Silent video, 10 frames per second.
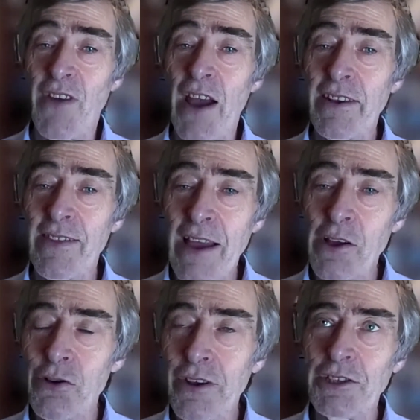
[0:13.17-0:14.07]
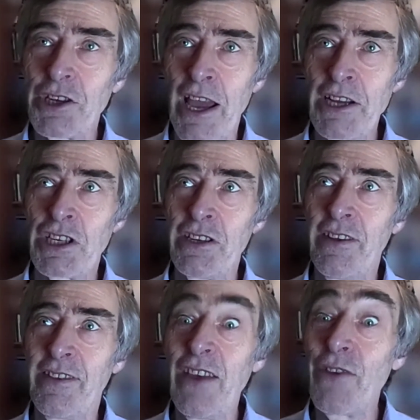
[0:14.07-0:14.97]
providing that good
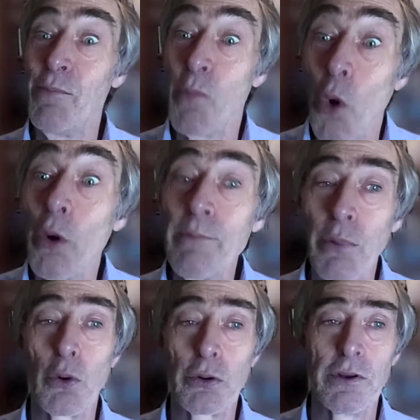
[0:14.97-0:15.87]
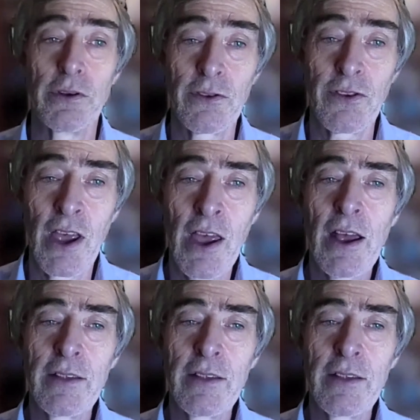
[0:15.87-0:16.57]
education is even more important